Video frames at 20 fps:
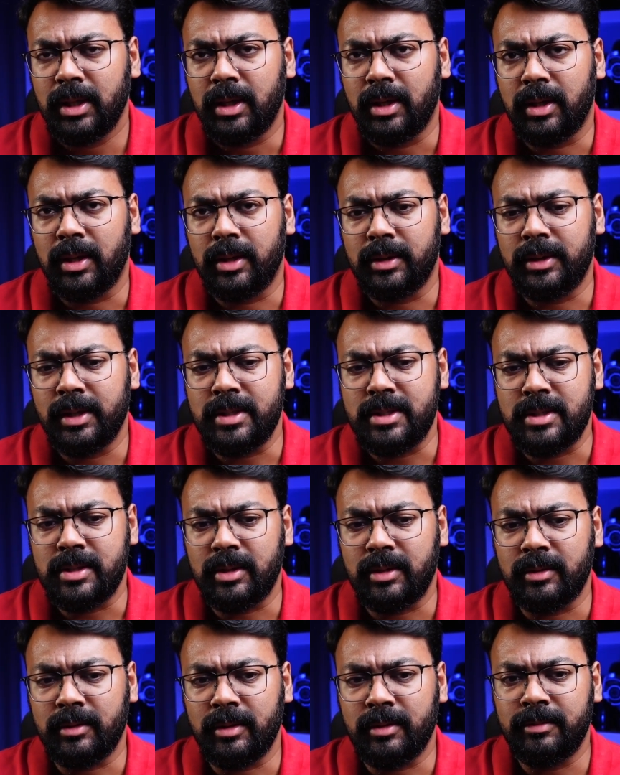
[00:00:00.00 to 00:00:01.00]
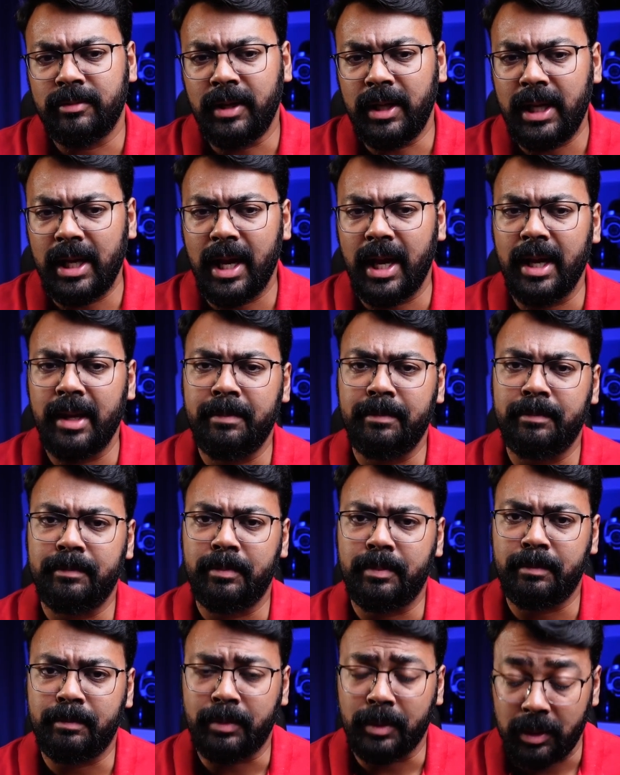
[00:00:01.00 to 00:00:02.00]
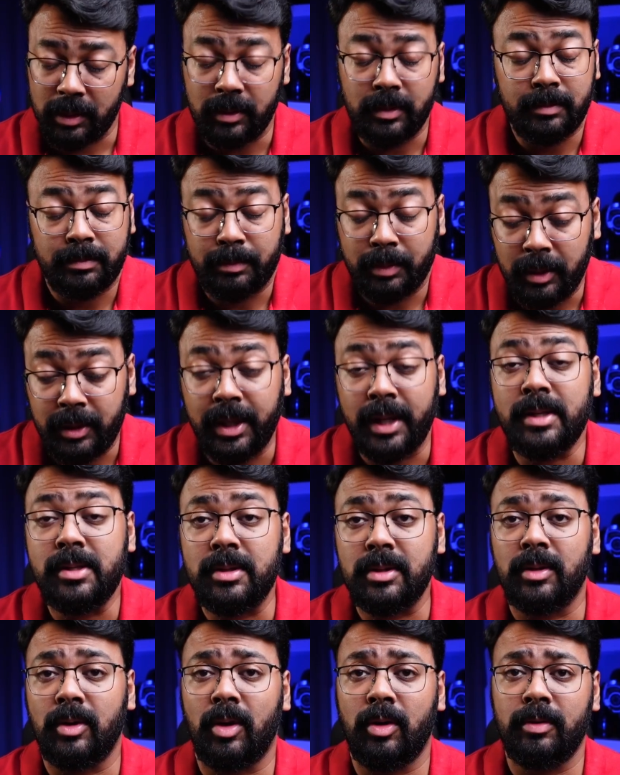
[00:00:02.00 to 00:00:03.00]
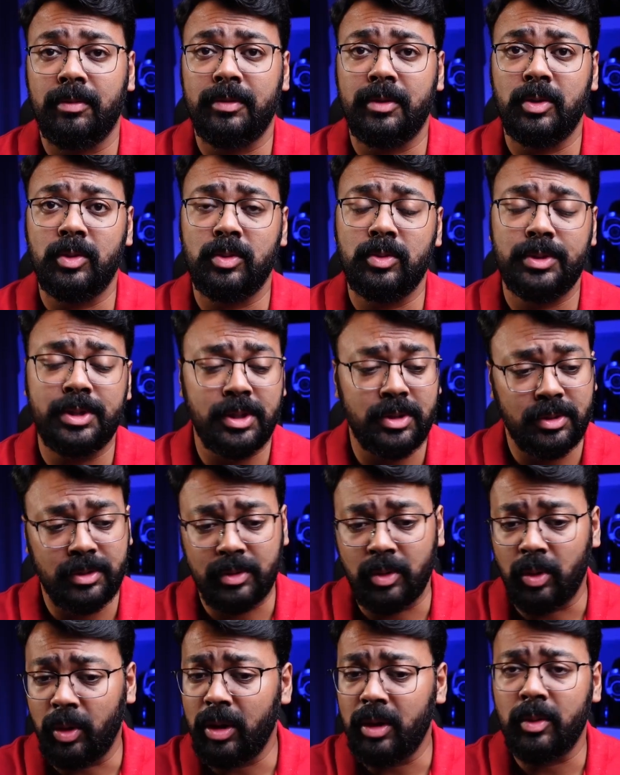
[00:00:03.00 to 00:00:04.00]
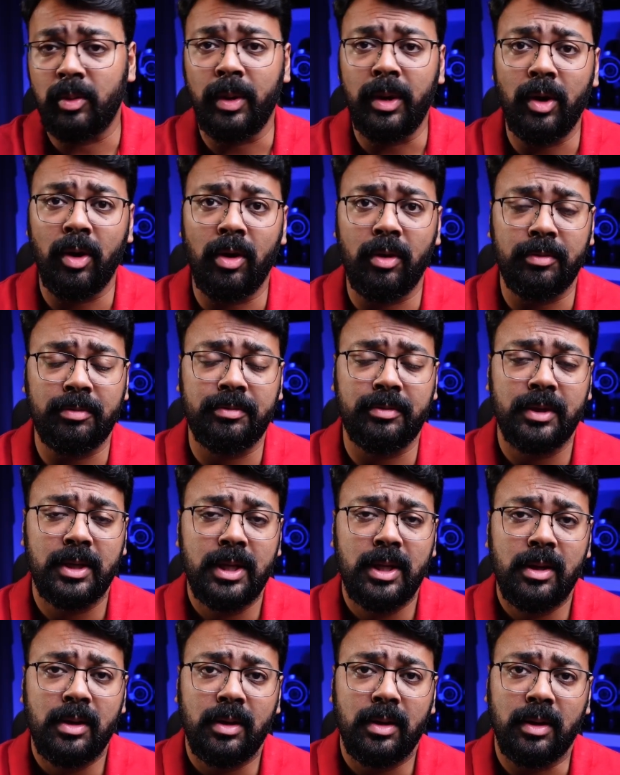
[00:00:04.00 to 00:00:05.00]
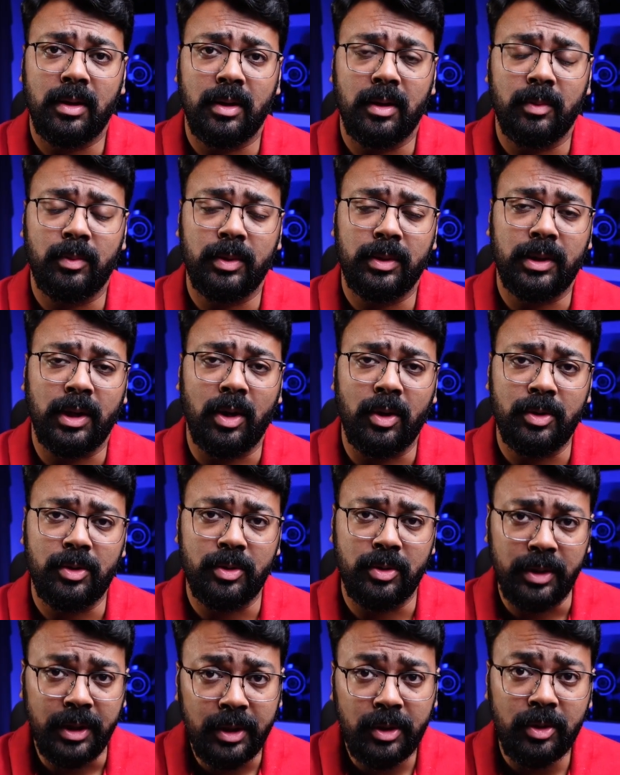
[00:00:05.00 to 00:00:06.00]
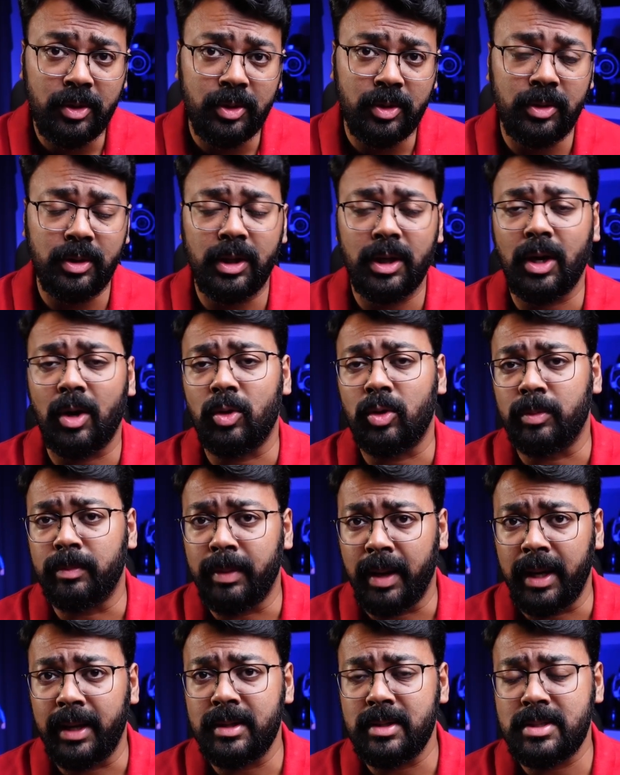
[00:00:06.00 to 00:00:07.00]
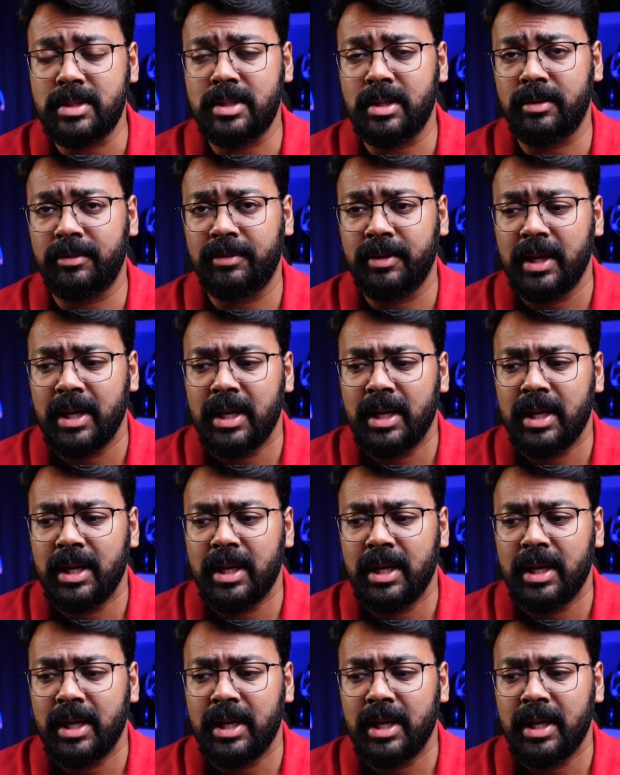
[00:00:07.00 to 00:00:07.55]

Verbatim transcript: Uh, there's a, a, very high uh, potential of you just going way off uh, with how you need to tune it, how to balance stuff.